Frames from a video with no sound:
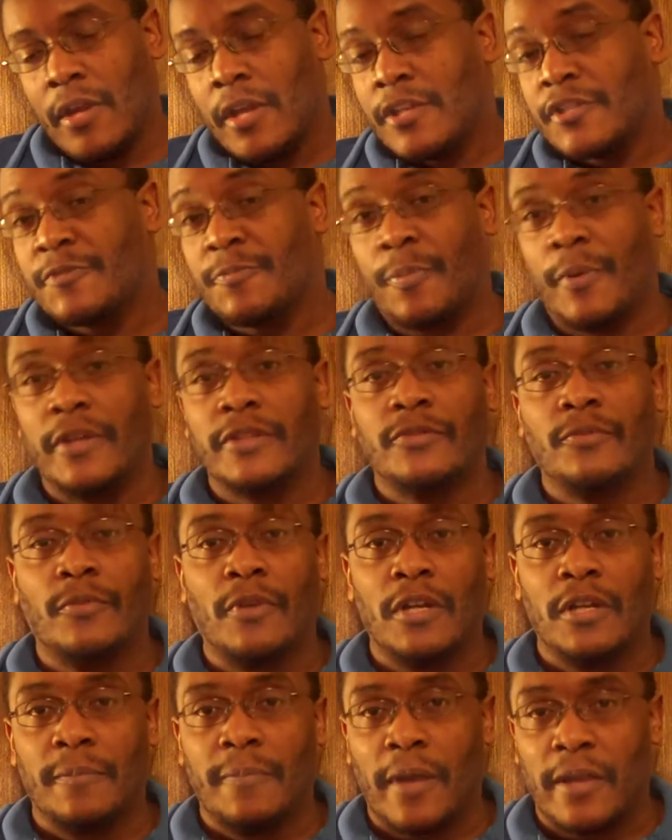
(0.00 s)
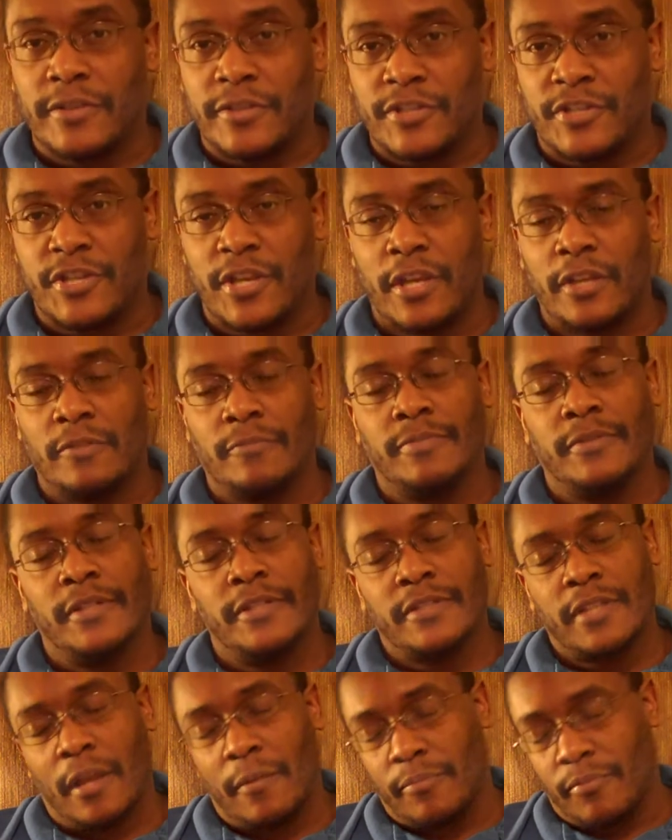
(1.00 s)
Spread the word about the channel,
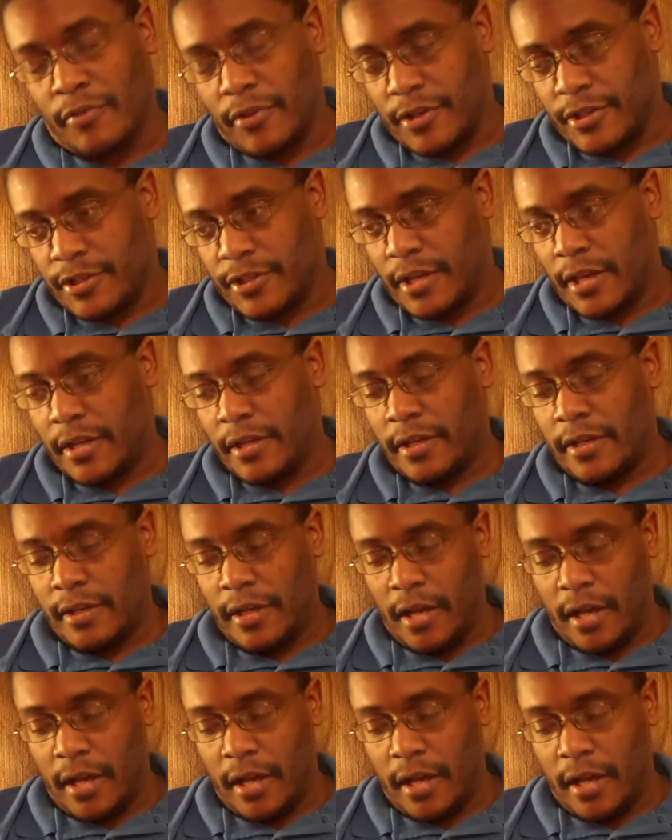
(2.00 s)
please. I appreciate it.